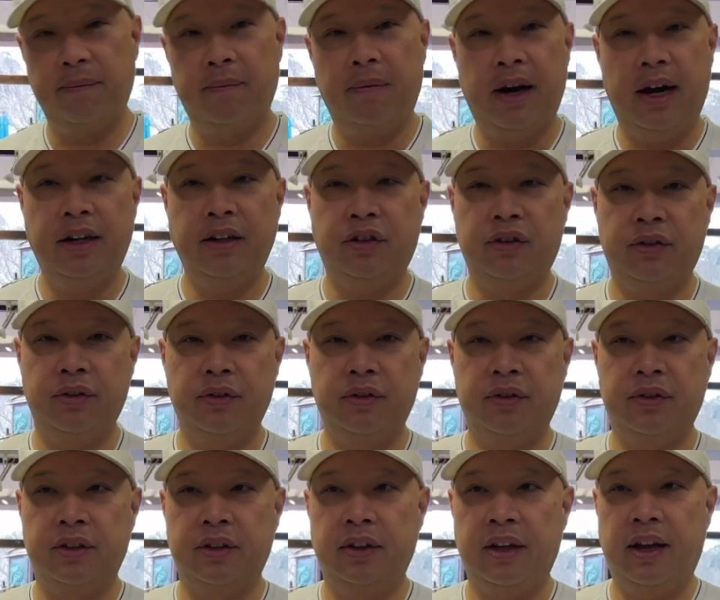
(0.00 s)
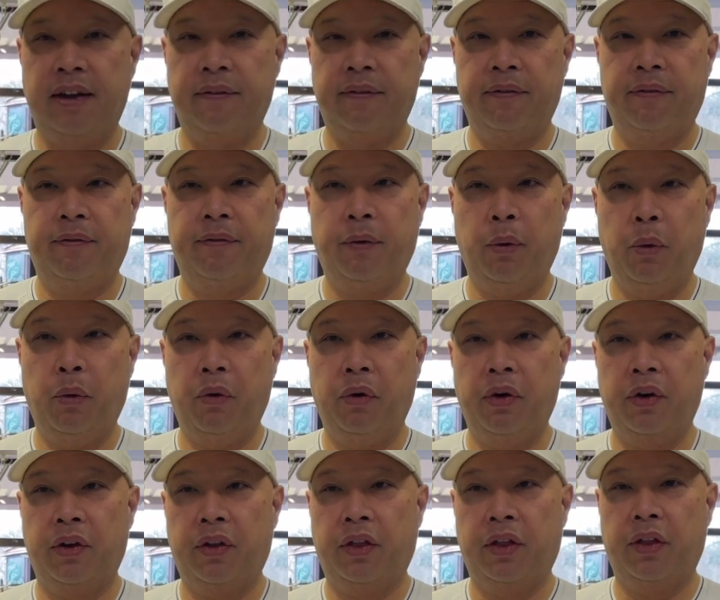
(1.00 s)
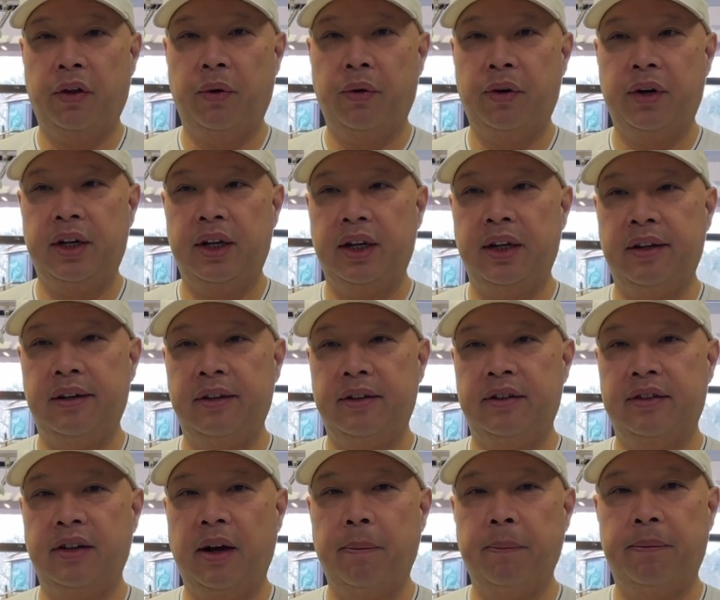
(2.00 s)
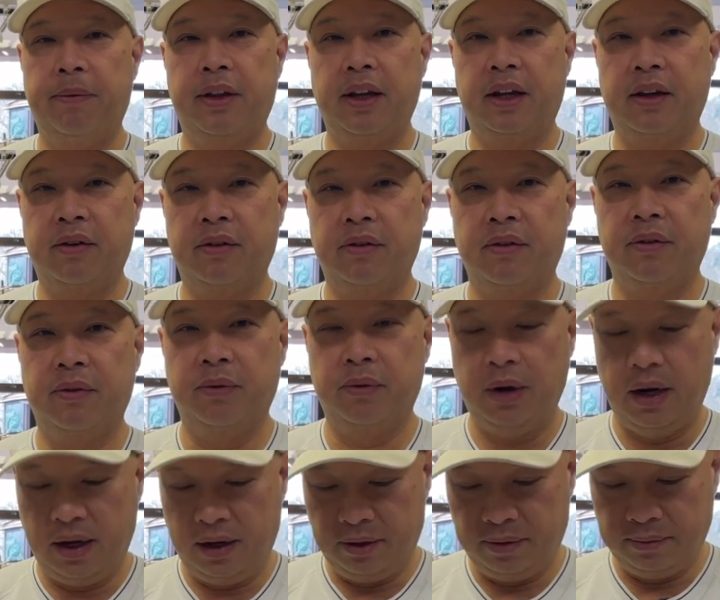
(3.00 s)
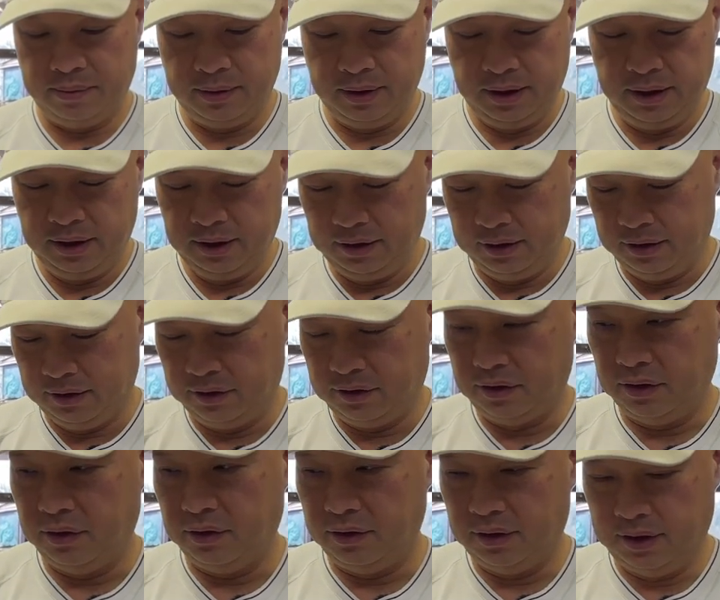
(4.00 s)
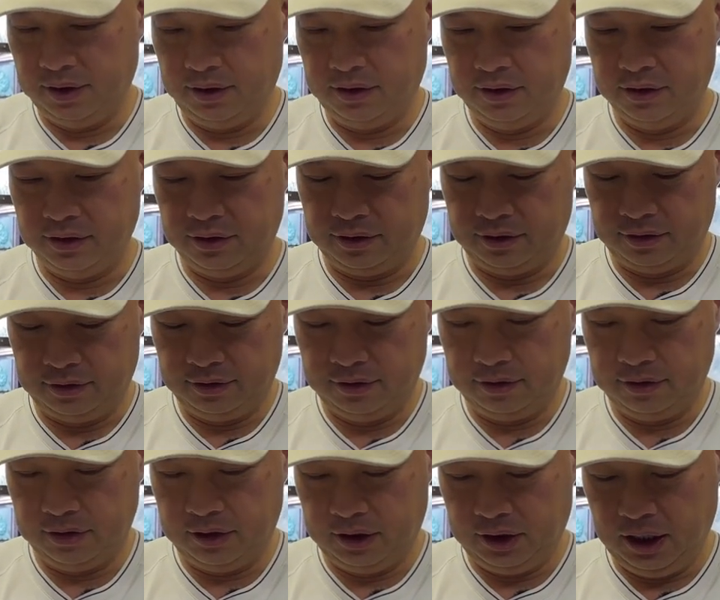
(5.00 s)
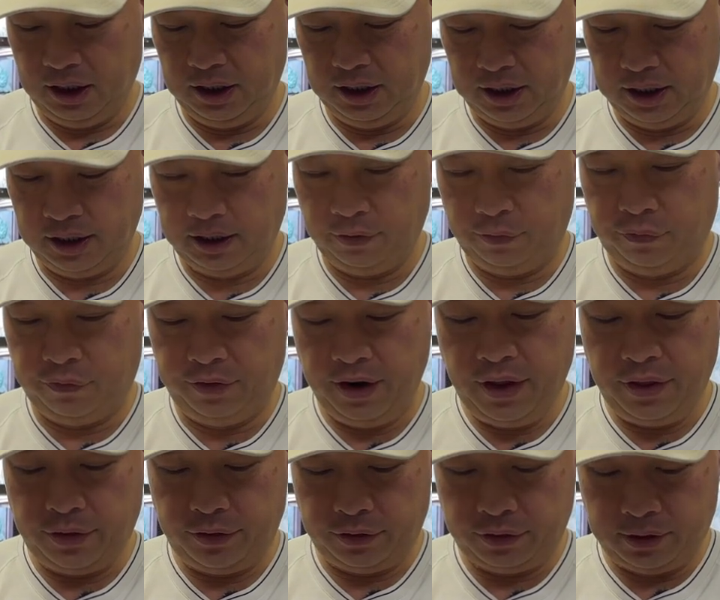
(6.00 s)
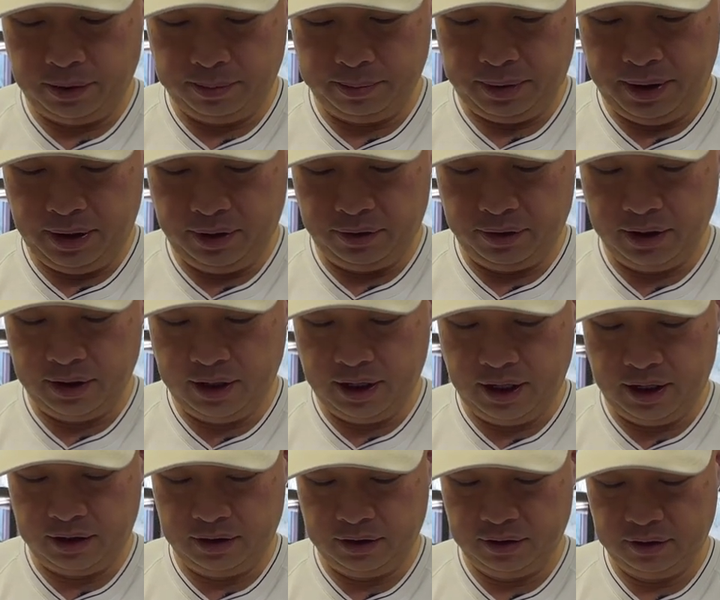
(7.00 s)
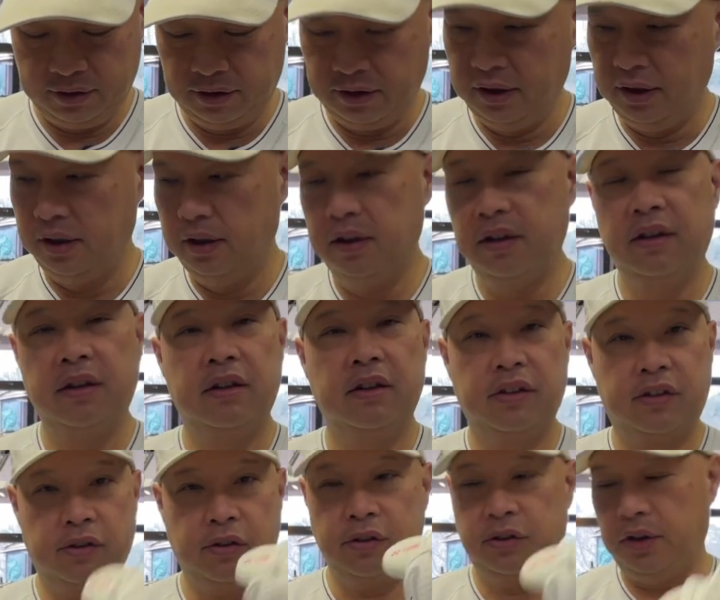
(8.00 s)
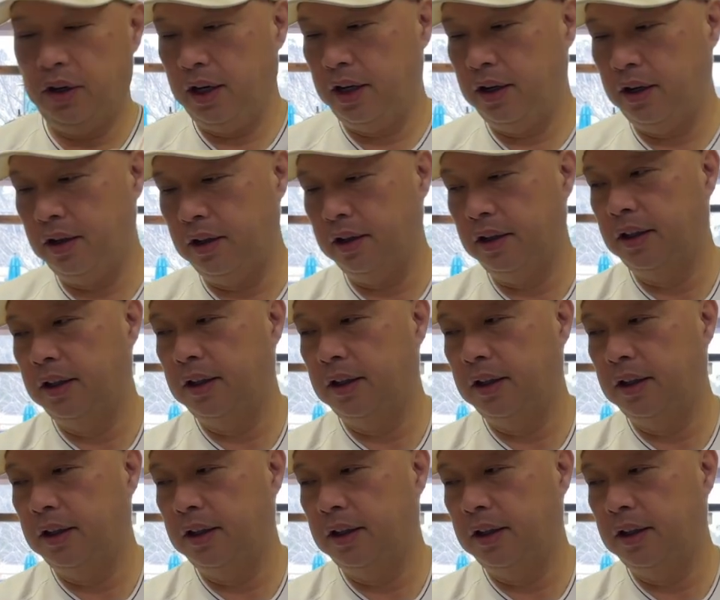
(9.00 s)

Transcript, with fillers: my shoe's in that 430 something realm. So this is kind of like a feather compared to that. Let's go try it on.